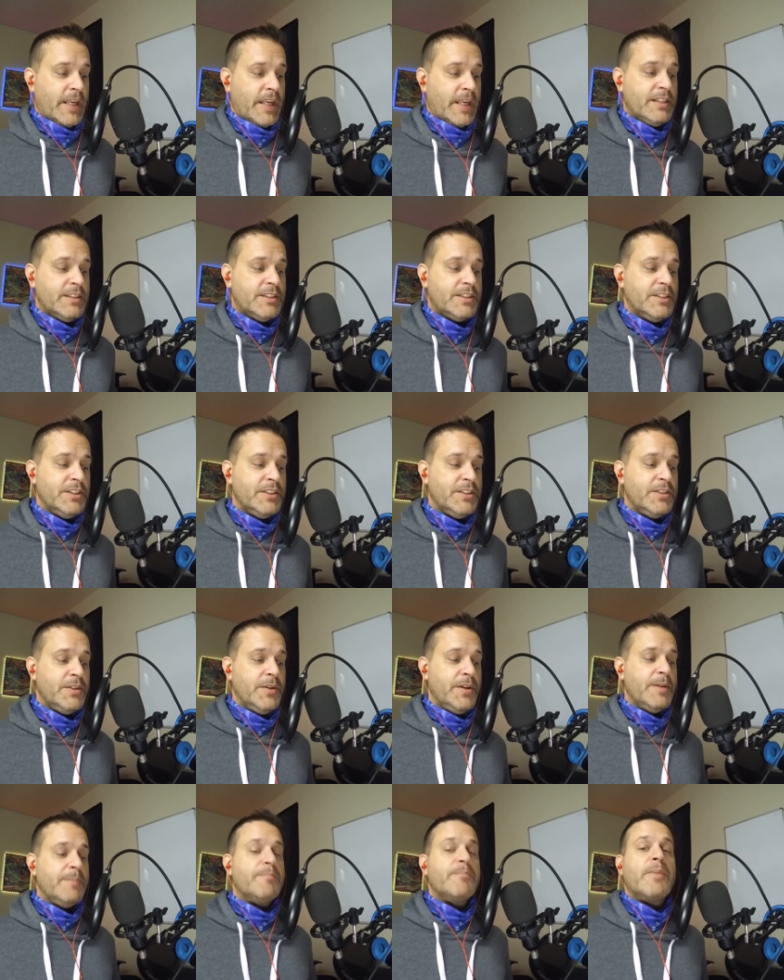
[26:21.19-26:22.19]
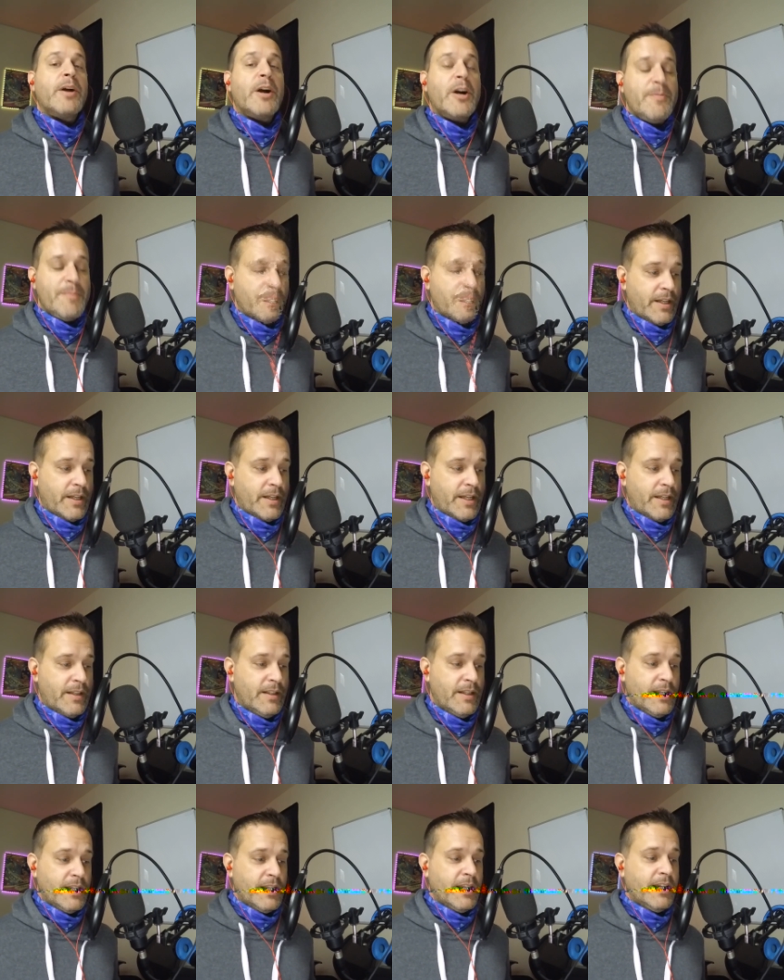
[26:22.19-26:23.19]
instituted permanently,
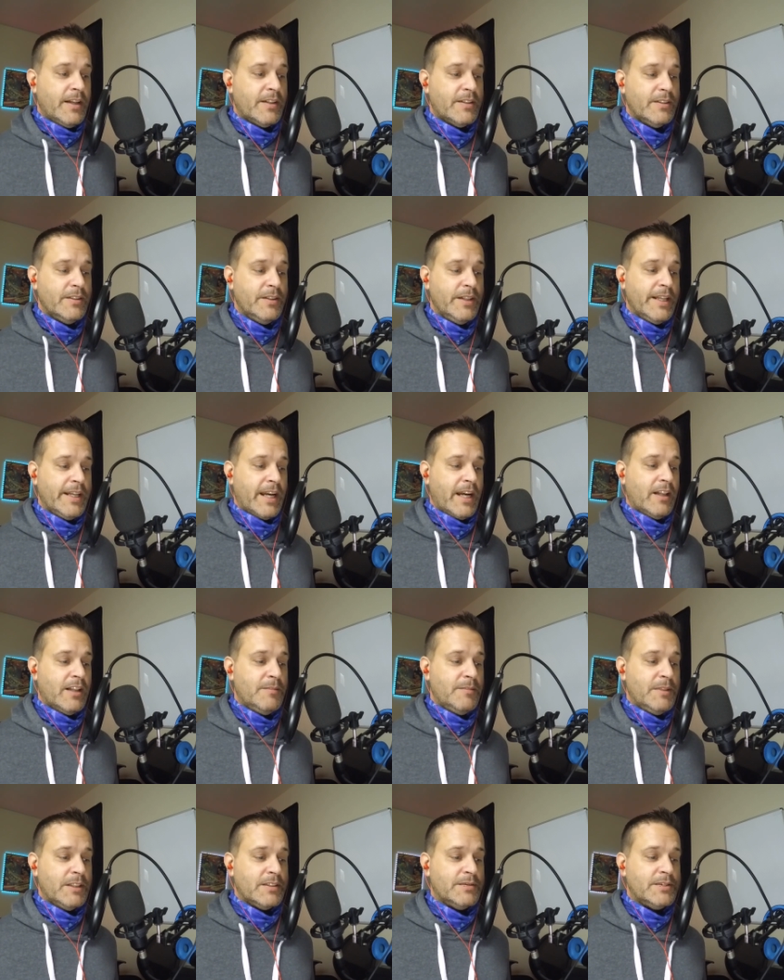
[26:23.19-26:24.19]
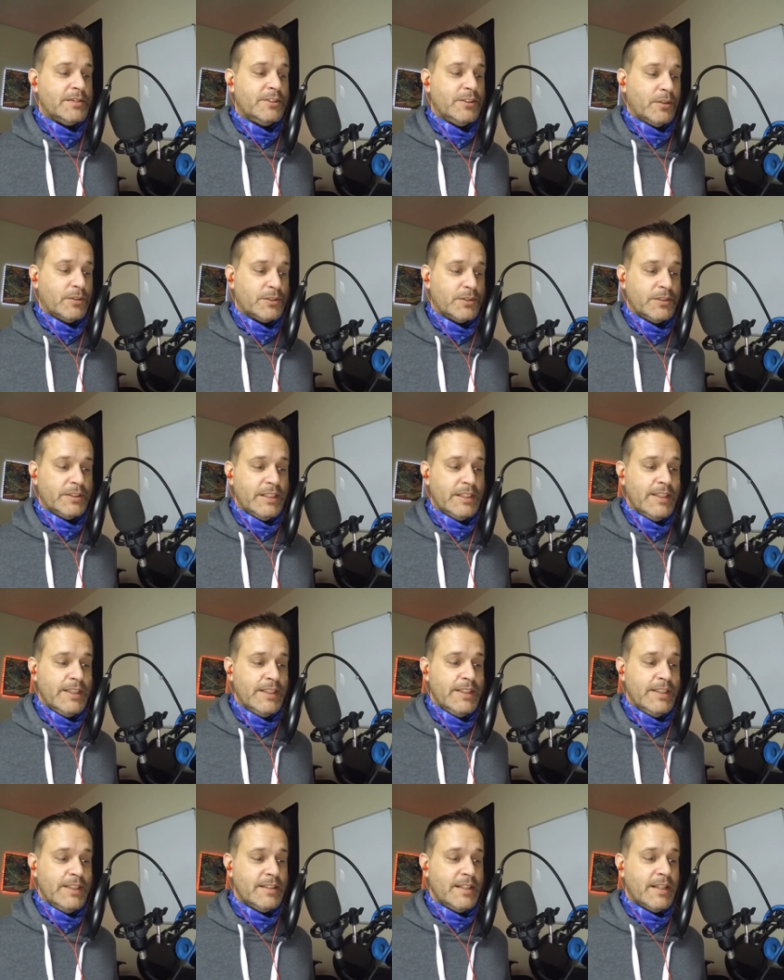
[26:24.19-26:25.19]
including elements of social
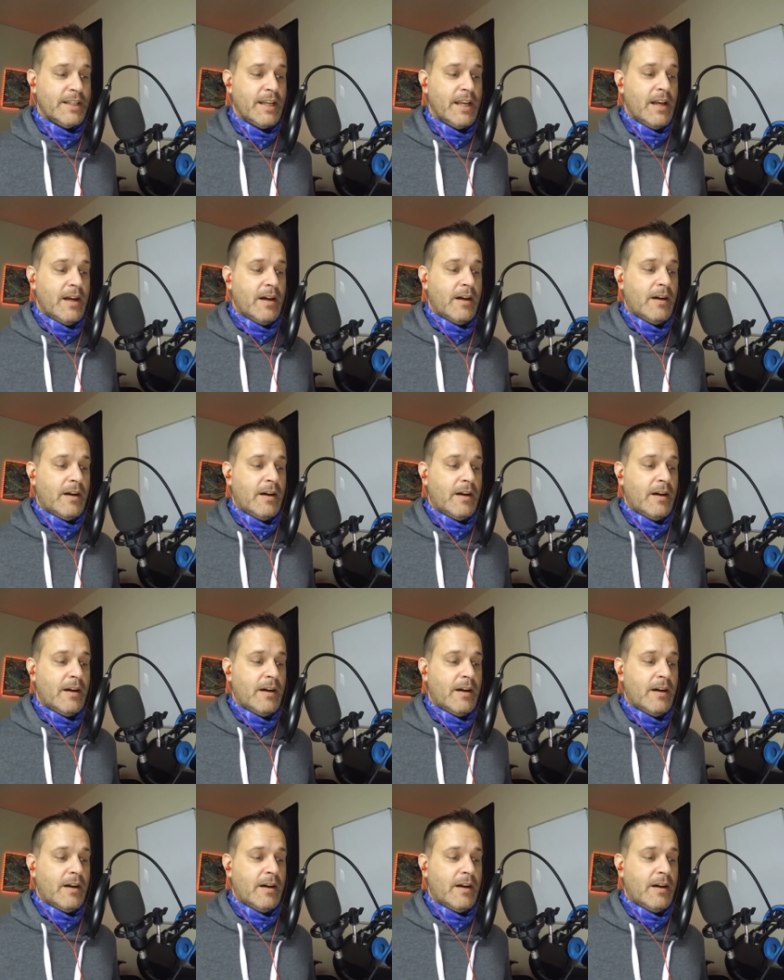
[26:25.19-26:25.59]
distancing,